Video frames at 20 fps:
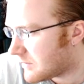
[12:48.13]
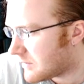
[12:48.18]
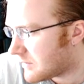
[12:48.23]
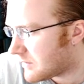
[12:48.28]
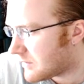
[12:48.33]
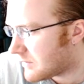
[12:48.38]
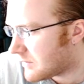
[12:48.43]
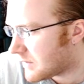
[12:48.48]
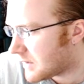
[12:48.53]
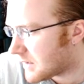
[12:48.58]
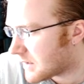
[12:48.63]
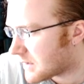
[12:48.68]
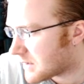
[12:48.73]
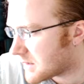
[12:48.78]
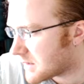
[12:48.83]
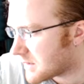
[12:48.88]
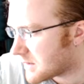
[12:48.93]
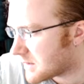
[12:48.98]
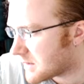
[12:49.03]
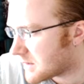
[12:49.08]

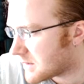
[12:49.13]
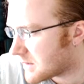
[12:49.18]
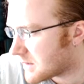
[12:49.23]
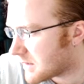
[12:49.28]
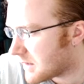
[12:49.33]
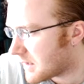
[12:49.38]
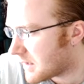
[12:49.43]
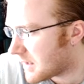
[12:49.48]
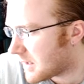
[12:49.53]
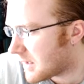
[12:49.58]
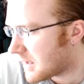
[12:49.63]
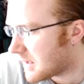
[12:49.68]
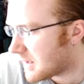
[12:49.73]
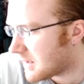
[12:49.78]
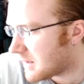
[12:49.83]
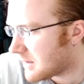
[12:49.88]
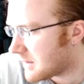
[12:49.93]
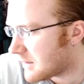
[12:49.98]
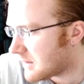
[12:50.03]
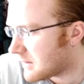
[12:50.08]
fix. And then
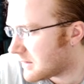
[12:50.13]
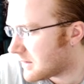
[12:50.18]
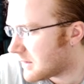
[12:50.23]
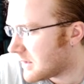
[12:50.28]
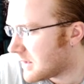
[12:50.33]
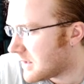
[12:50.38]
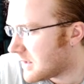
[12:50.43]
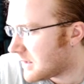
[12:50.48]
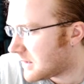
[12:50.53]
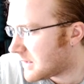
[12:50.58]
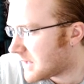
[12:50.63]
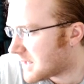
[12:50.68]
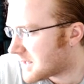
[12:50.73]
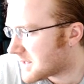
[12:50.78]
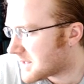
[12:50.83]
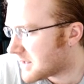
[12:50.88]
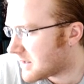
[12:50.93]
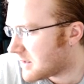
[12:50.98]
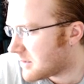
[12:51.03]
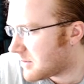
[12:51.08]
I lost
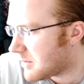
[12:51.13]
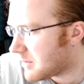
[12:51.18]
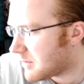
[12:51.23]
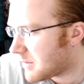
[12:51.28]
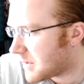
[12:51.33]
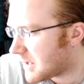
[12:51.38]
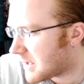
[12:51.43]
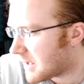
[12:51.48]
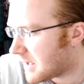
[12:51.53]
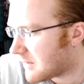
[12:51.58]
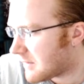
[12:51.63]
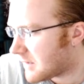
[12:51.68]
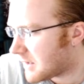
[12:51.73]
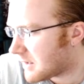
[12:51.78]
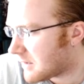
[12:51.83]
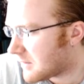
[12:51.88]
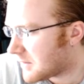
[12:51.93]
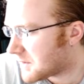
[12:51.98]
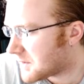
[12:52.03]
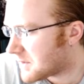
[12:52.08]
a little bit, but then I have a lot
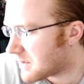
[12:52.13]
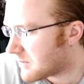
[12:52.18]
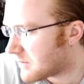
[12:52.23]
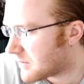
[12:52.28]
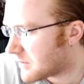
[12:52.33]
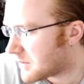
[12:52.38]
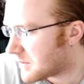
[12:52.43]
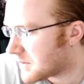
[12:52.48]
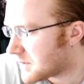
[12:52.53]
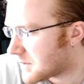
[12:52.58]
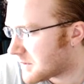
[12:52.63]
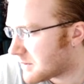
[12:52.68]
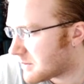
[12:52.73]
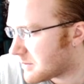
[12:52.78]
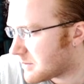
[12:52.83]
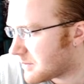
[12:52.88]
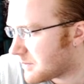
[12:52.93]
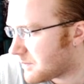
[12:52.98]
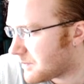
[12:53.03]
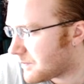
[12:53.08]
of its influence.
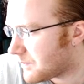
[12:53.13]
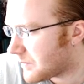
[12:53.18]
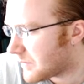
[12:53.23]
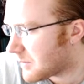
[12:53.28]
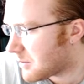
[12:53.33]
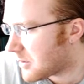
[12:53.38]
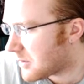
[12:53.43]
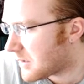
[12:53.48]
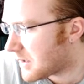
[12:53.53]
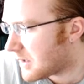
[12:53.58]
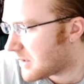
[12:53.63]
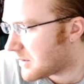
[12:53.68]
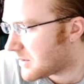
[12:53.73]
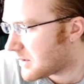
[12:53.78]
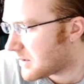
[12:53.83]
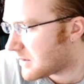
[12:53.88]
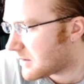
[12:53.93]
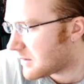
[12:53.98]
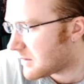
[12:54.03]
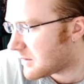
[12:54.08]
Am I okay with that?